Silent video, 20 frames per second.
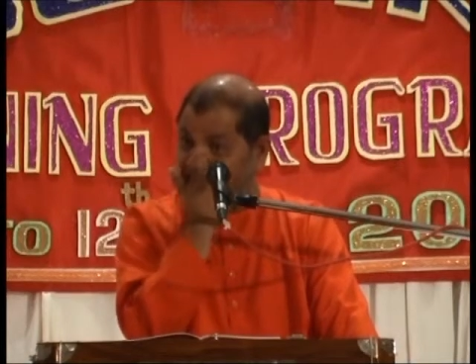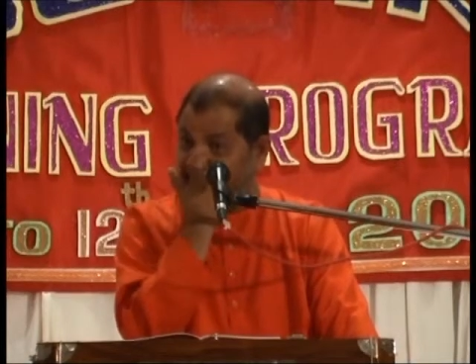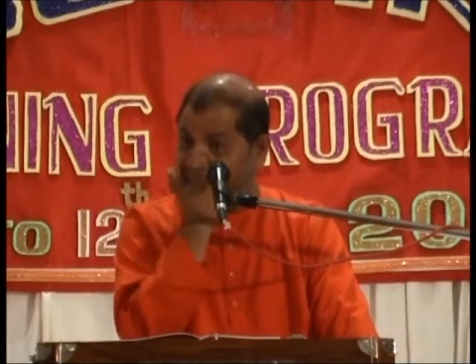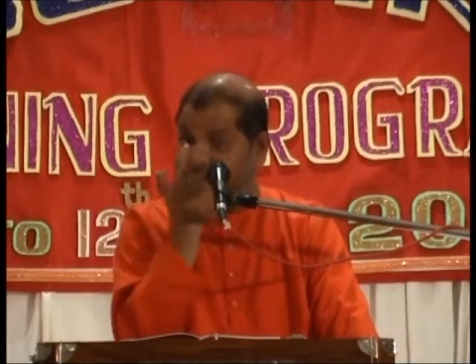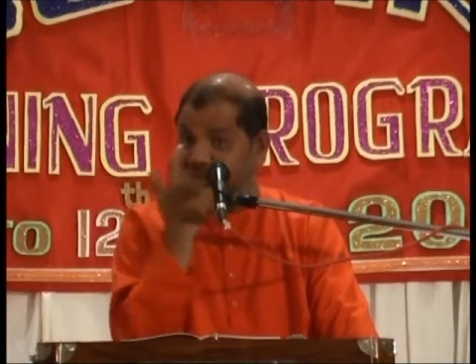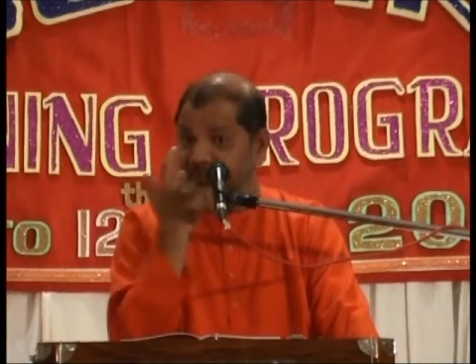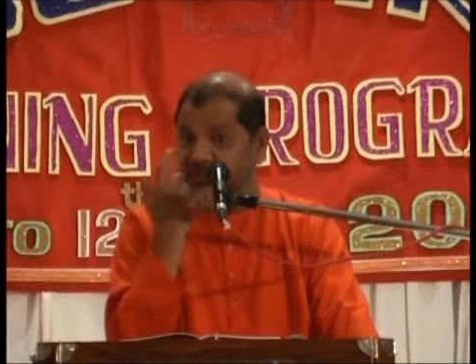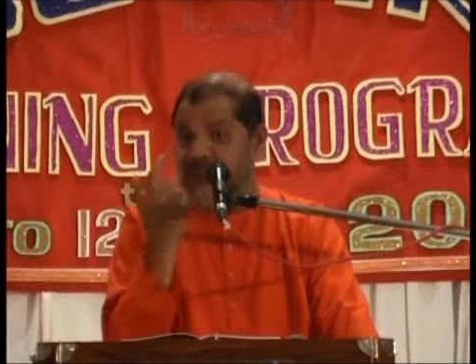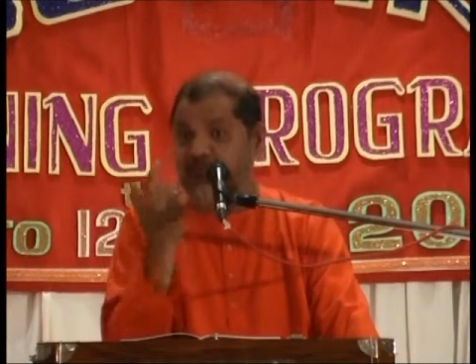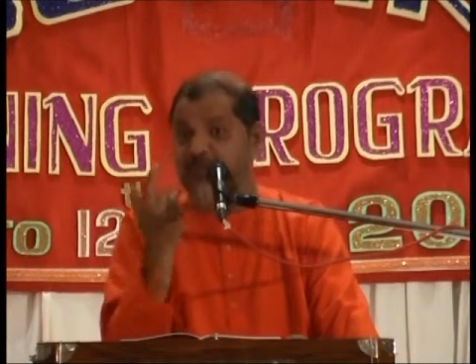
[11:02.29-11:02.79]

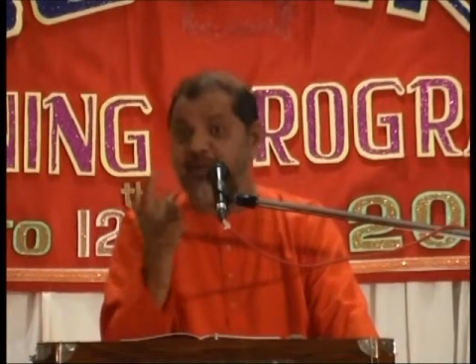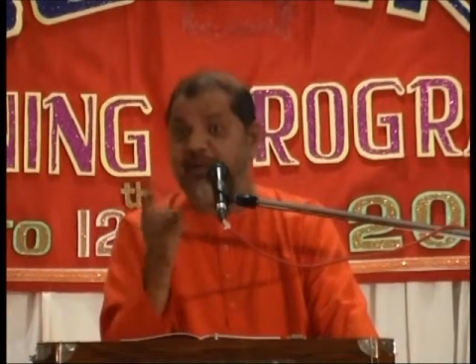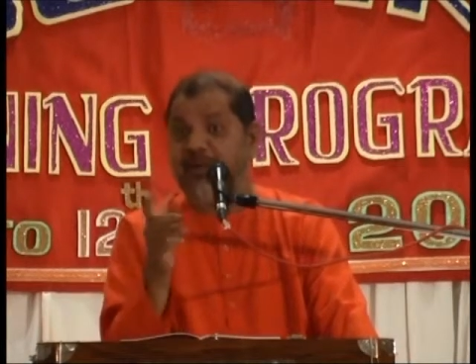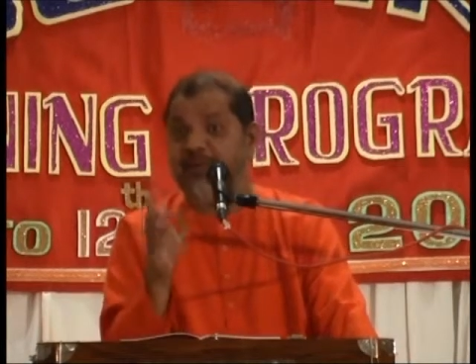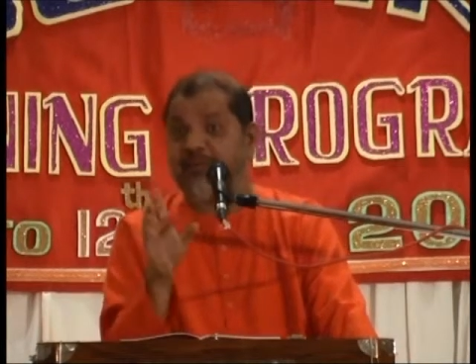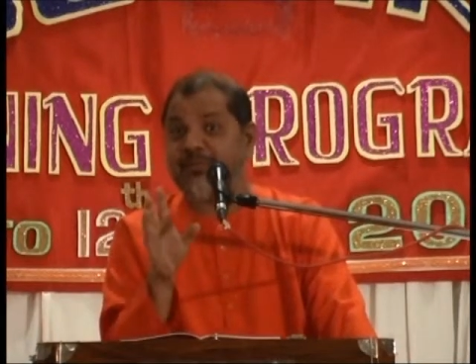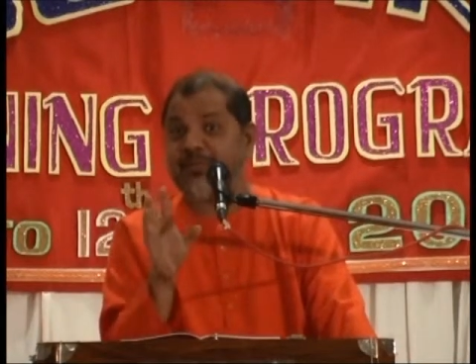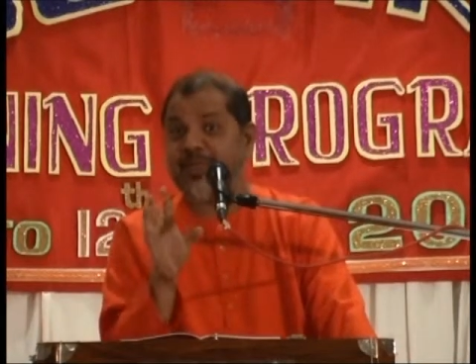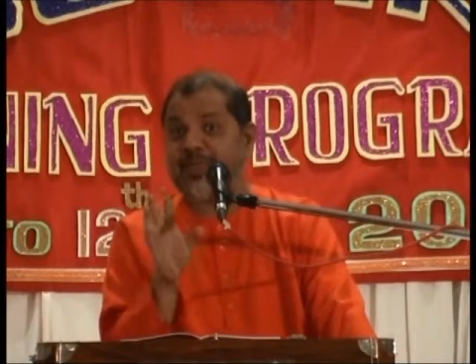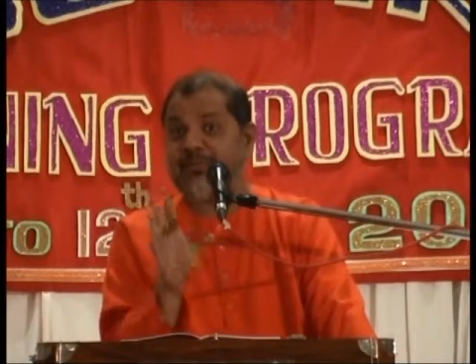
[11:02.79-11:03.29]
But the field
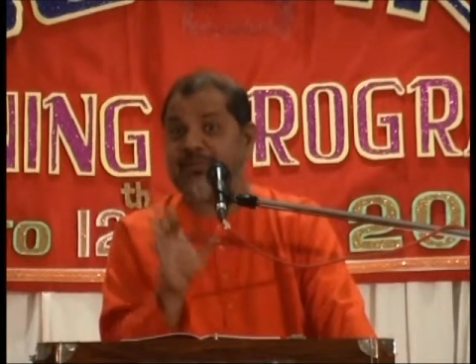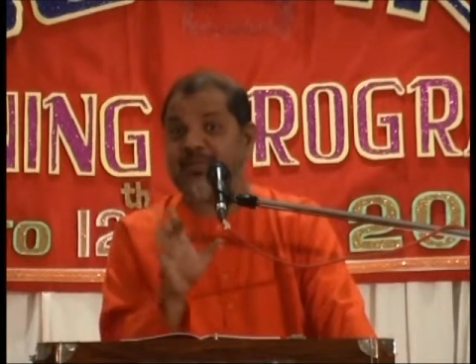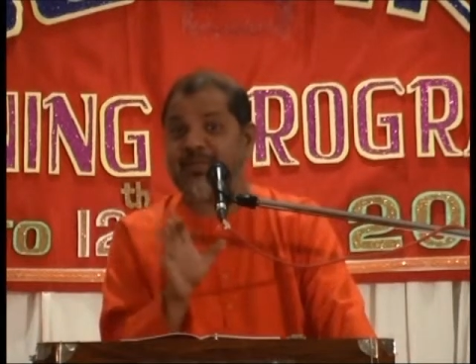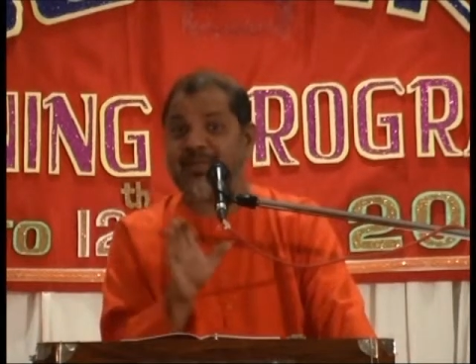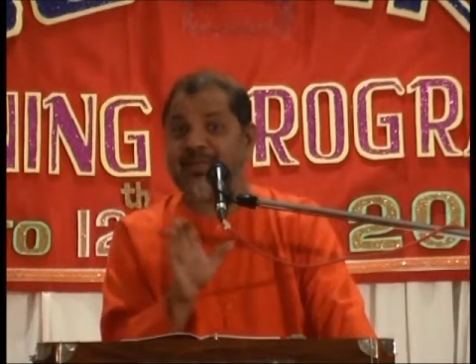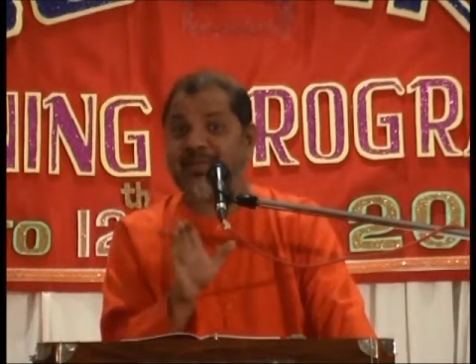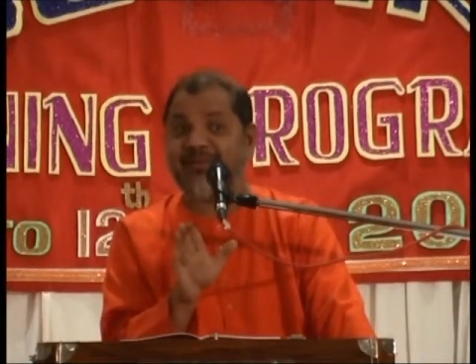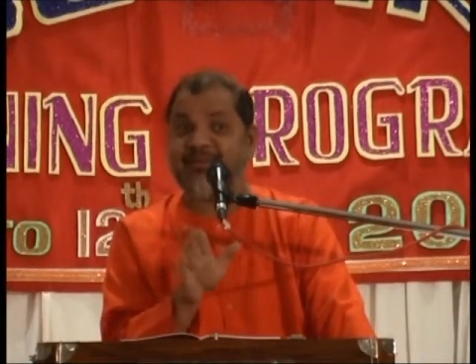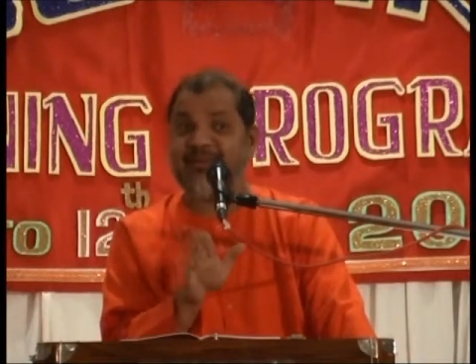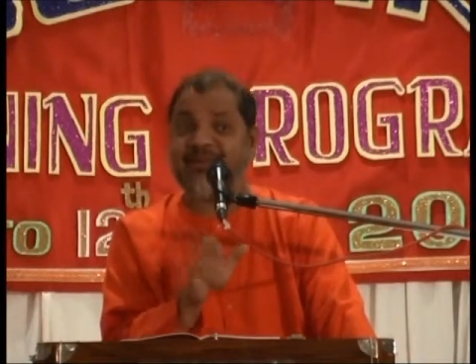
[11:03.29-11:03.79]
of Dharma
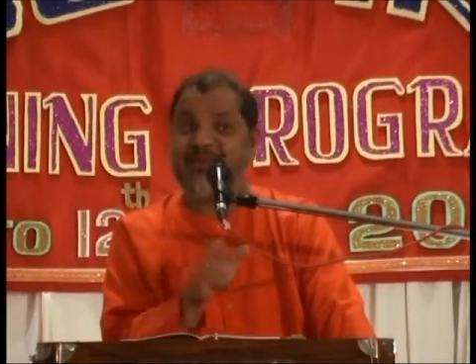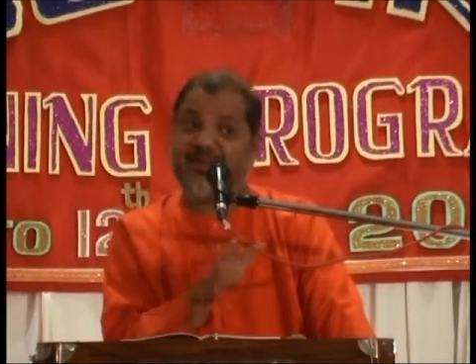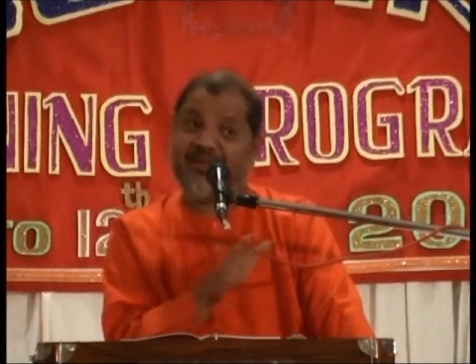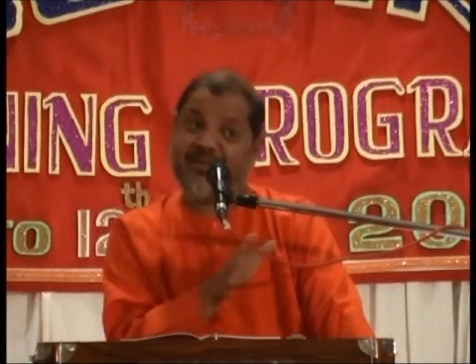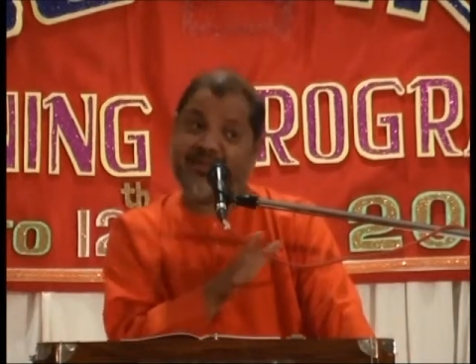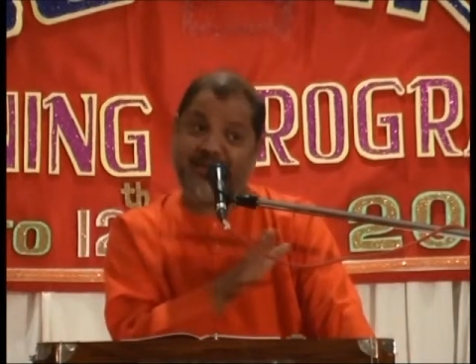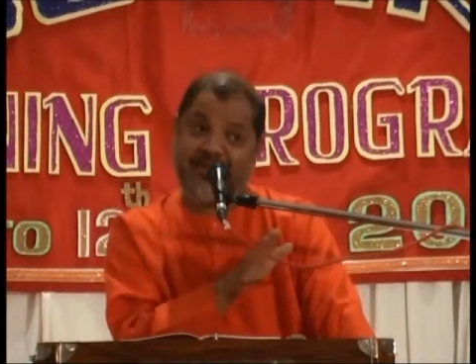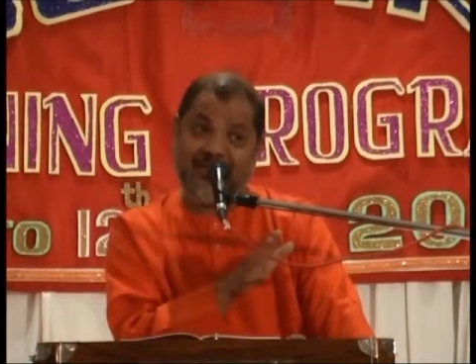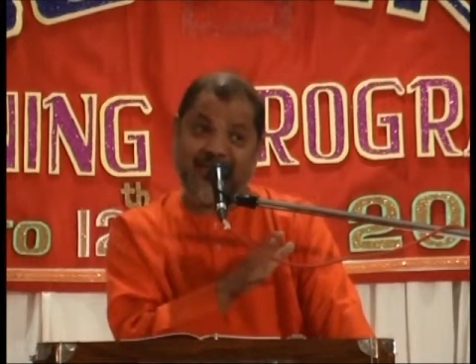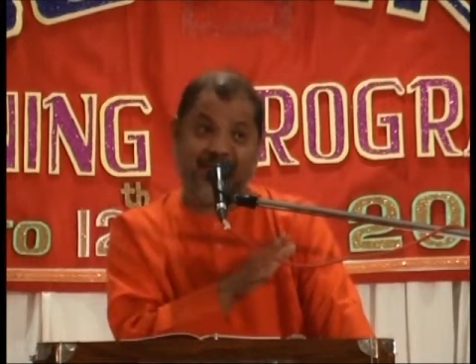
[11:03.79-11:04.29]
Shastra is
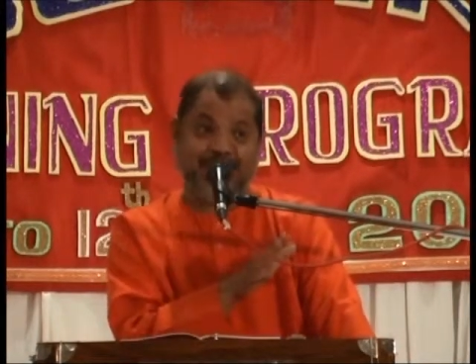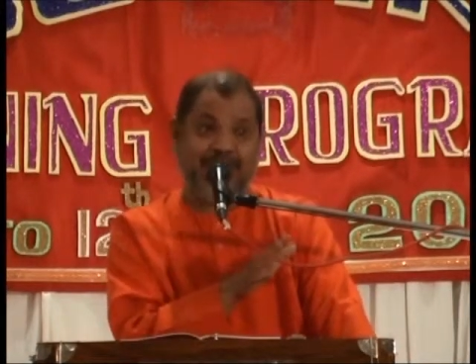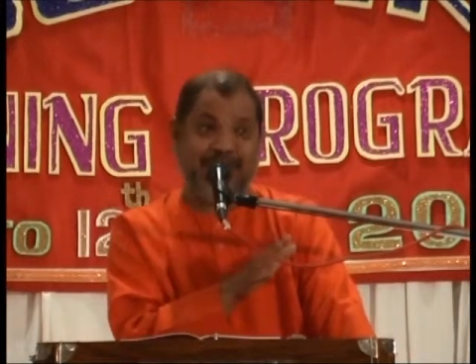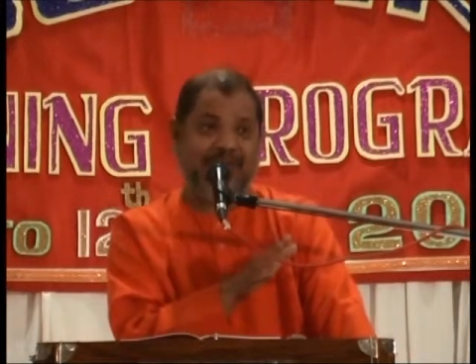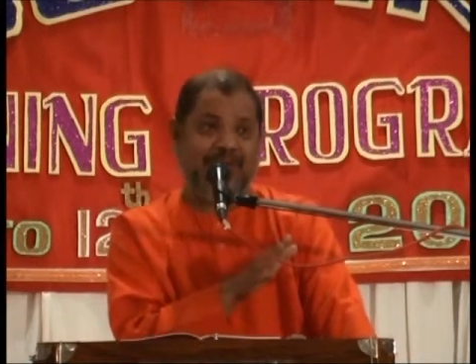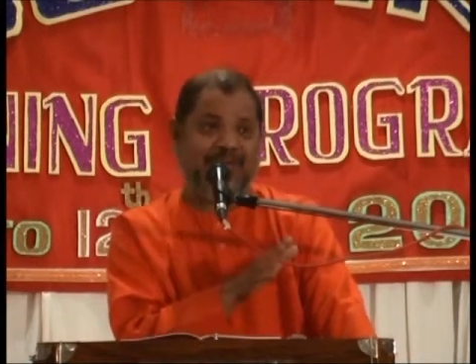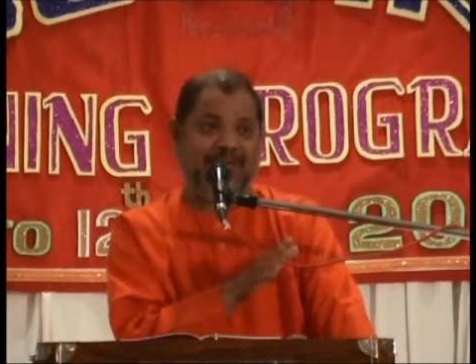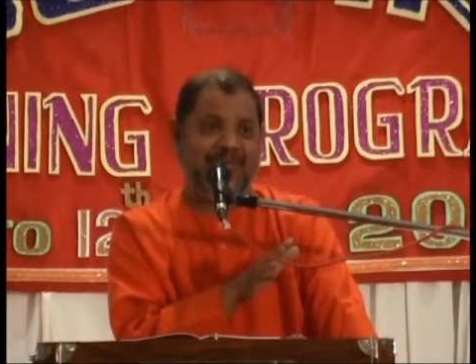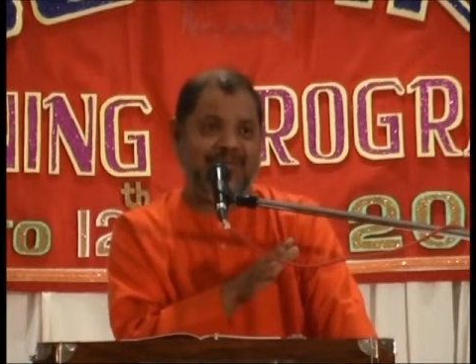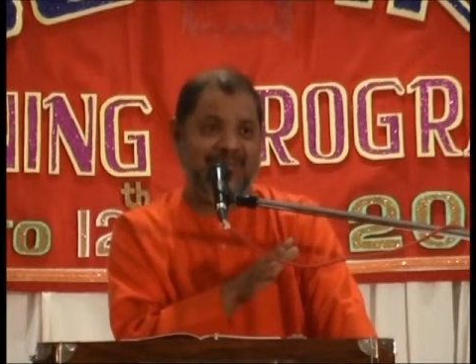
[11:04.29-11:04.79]
little
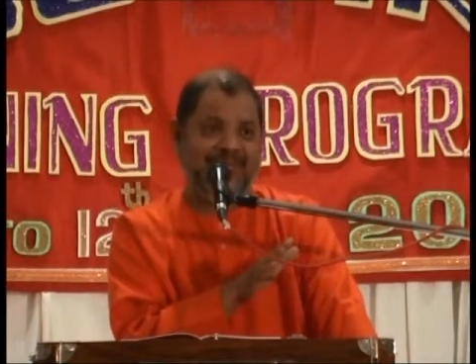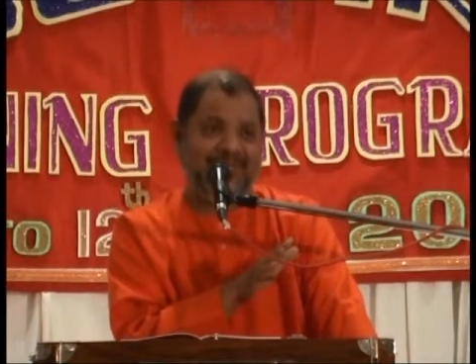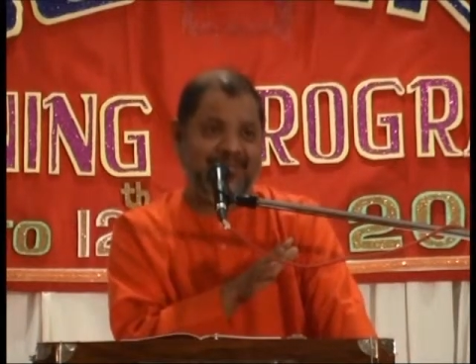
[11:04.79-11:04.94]
different.